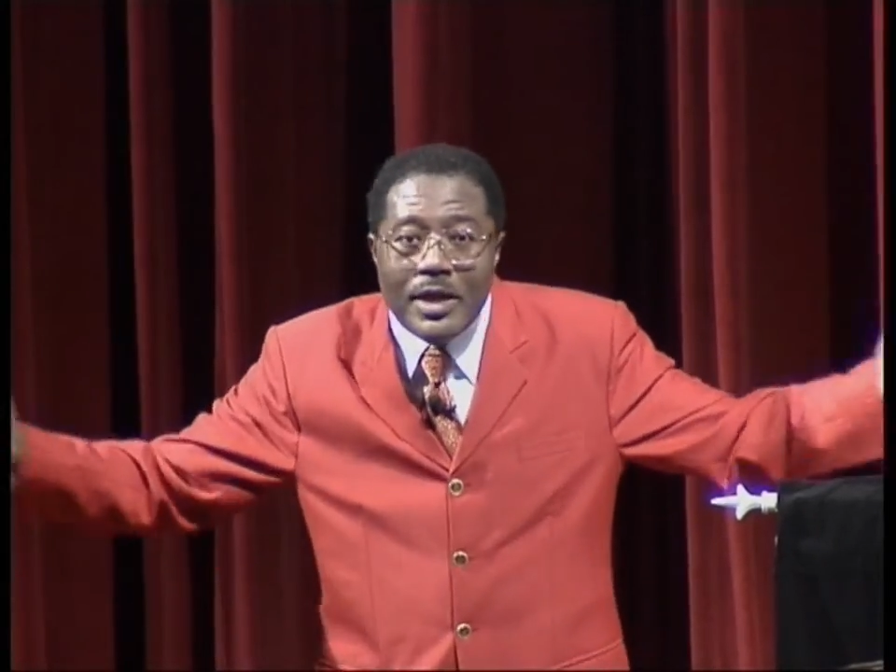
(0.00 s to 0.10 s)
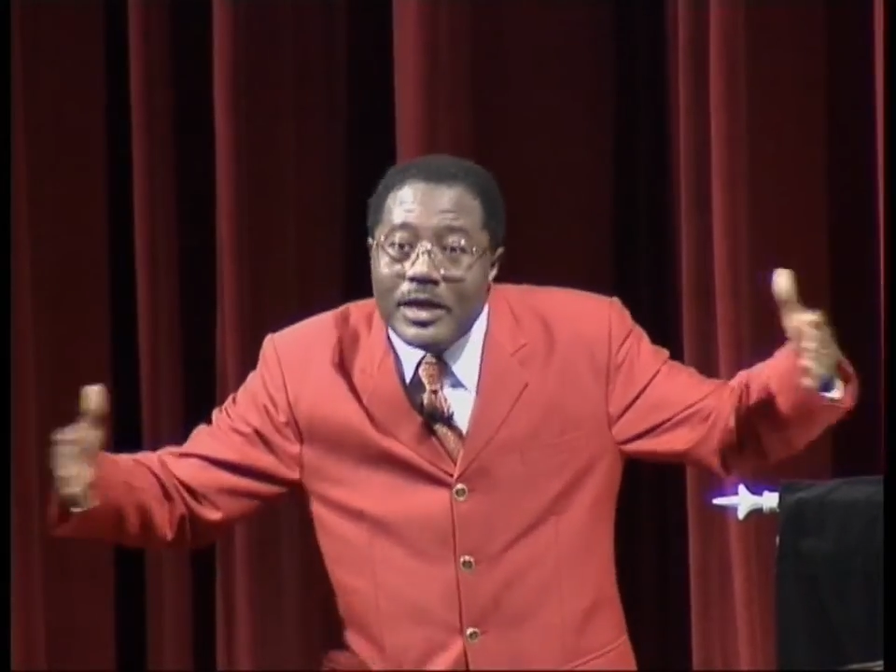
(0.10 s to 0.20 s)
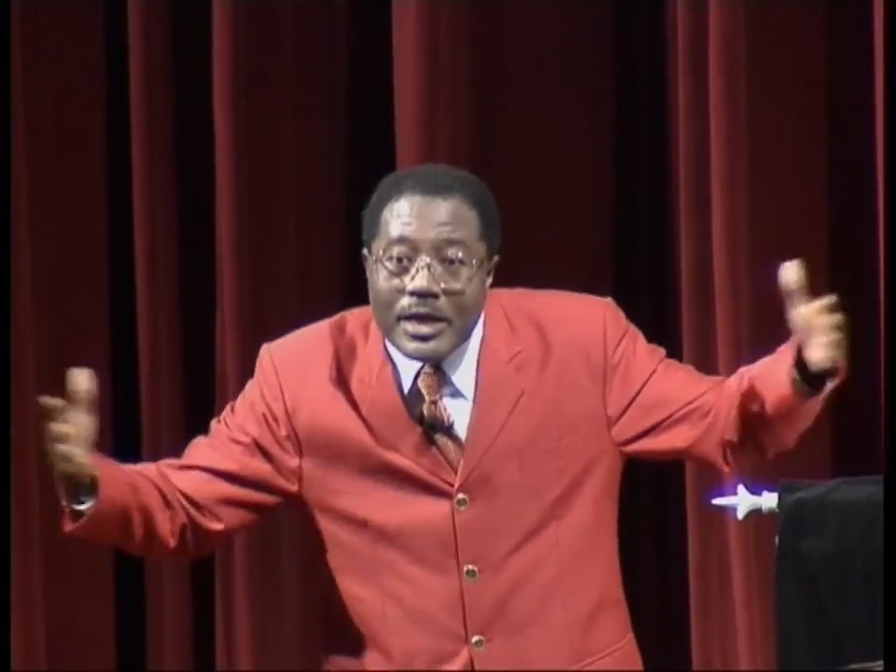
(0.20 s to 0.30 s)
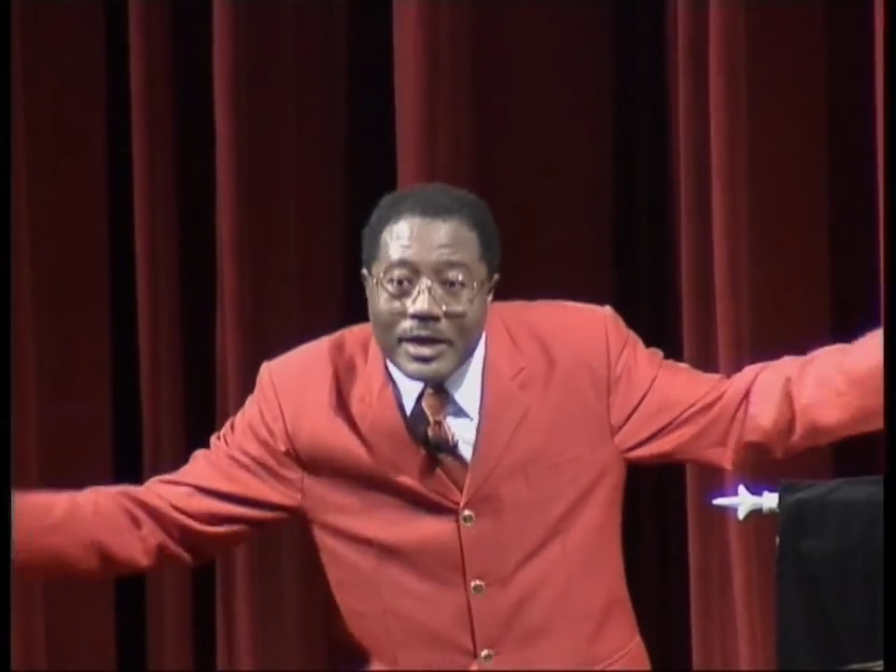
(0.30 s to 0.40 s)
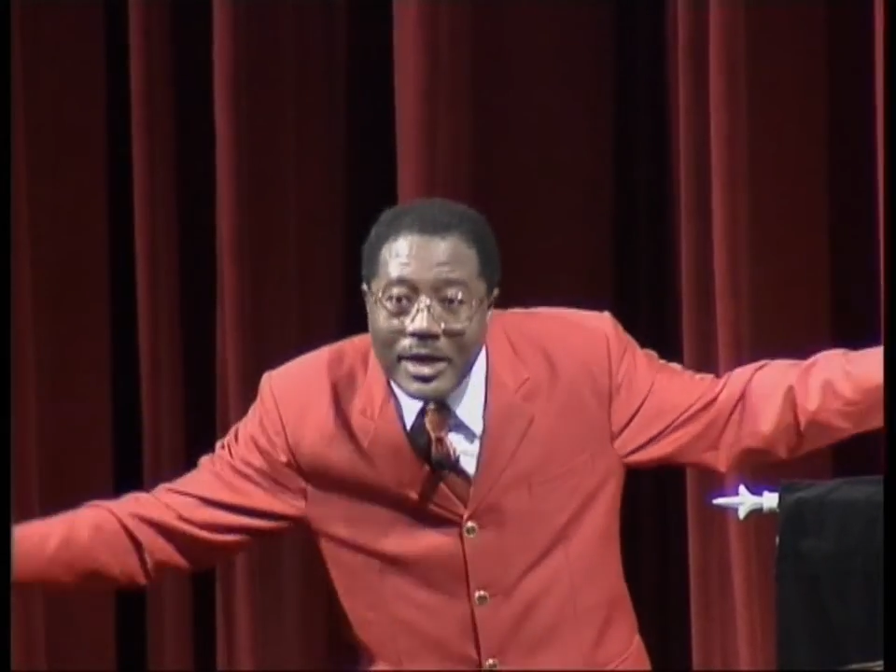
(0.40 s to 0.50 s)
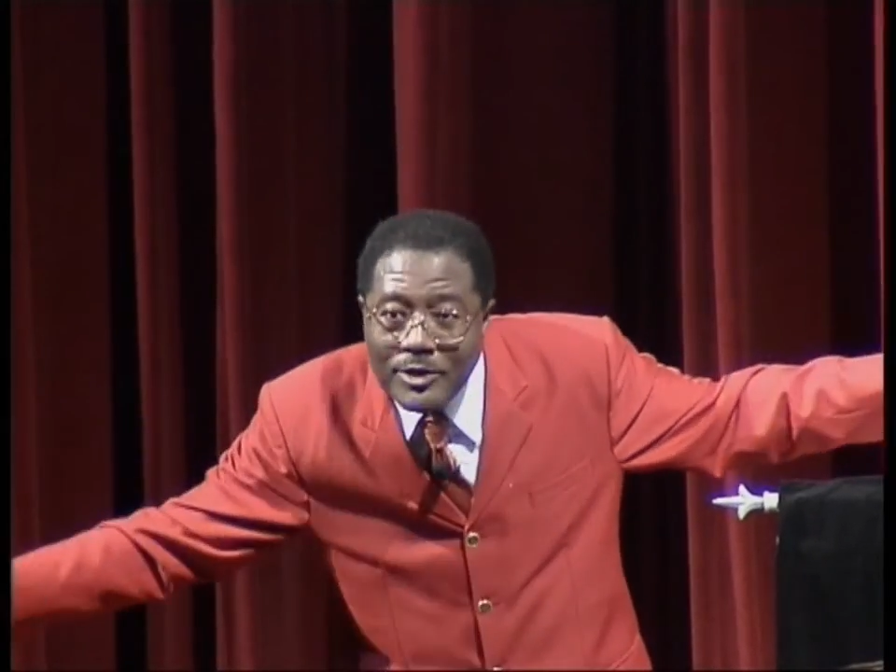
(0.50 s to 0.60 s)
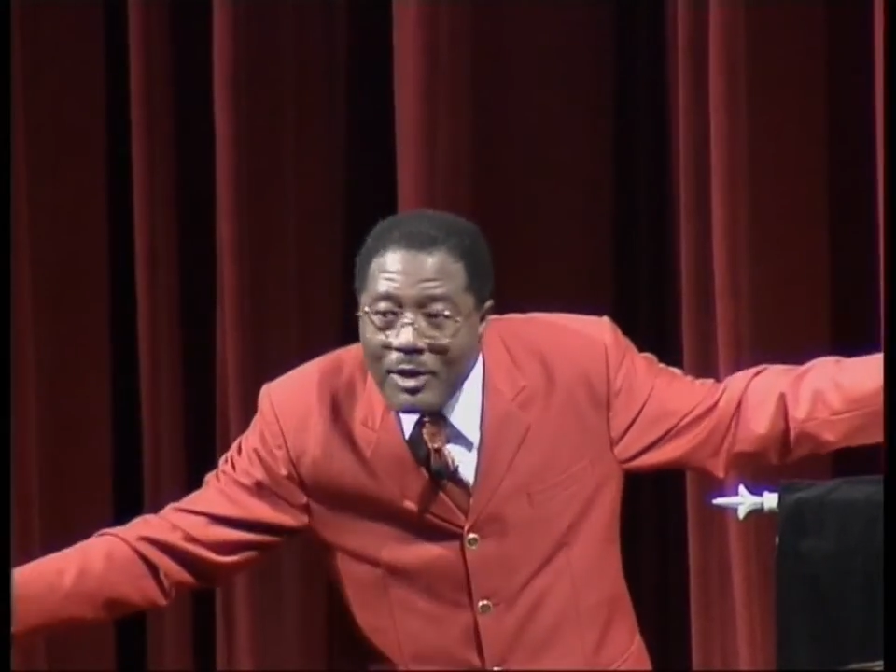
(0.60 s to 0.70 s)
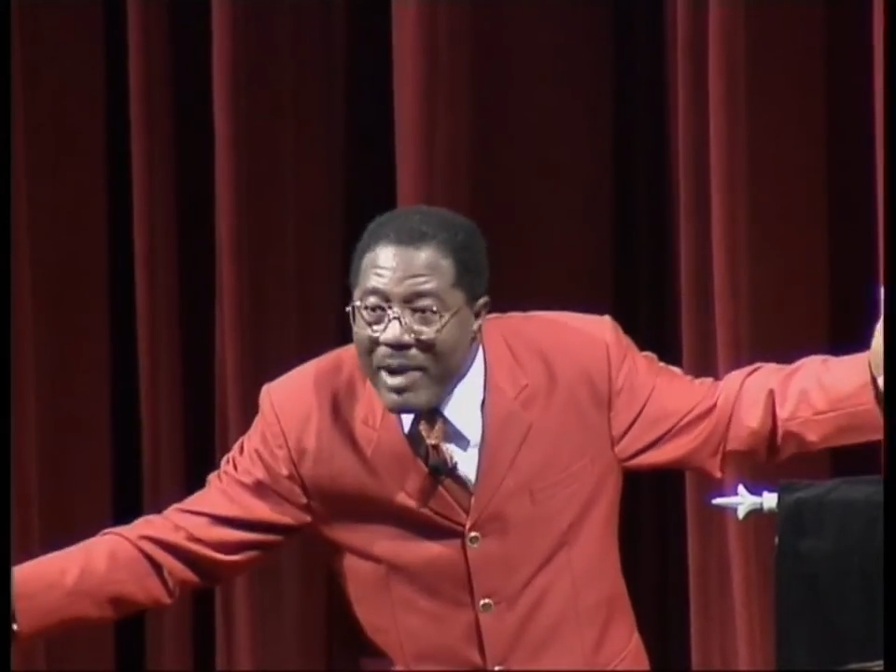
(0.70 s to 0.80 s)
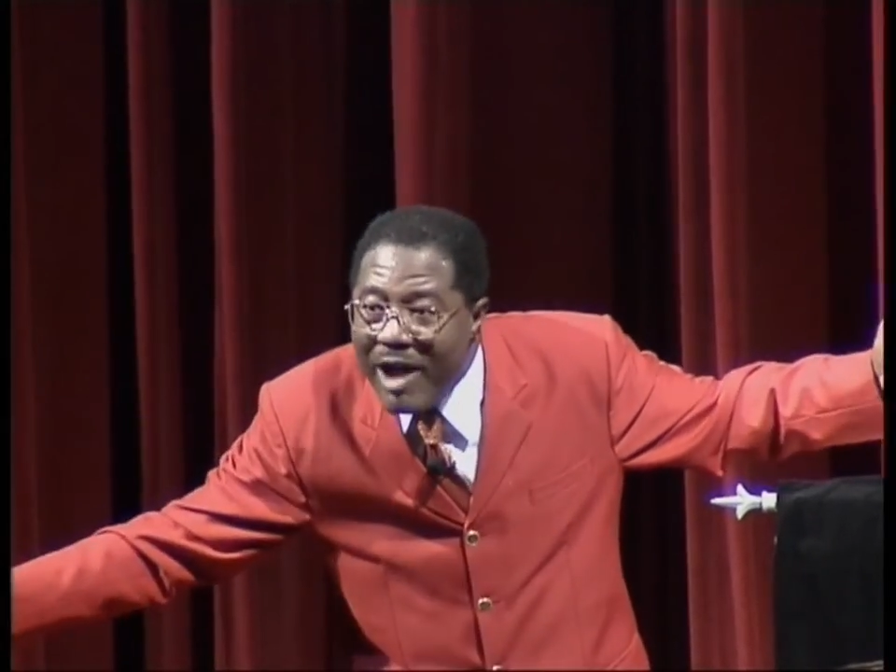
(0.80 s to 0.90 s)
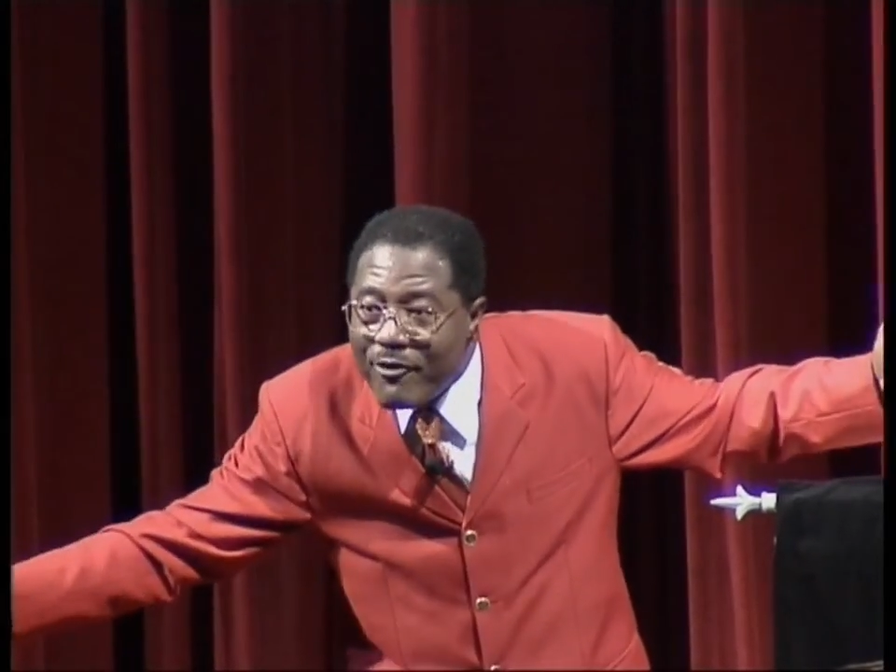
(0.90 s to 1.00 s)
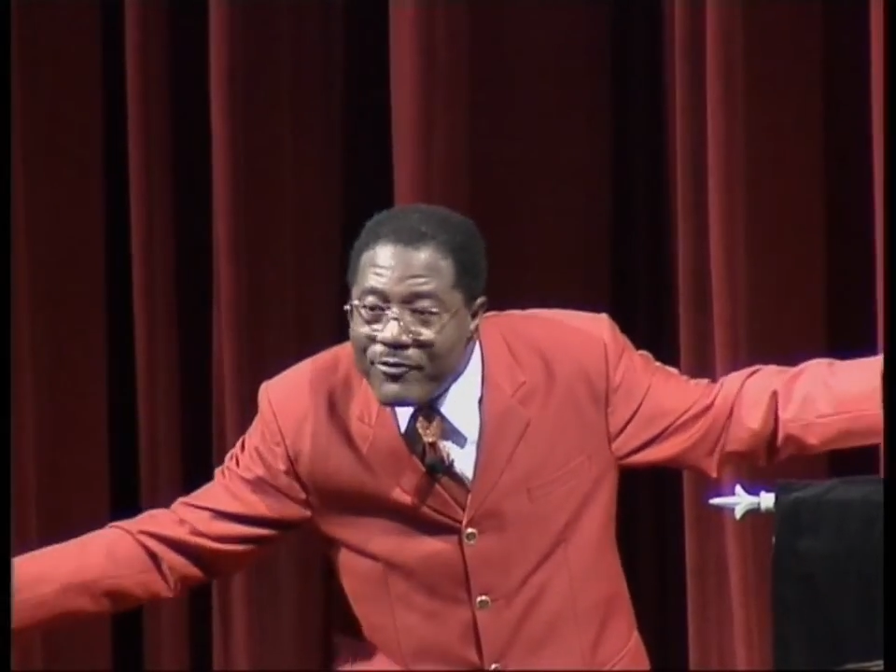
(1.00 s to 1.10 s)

The kingdom, half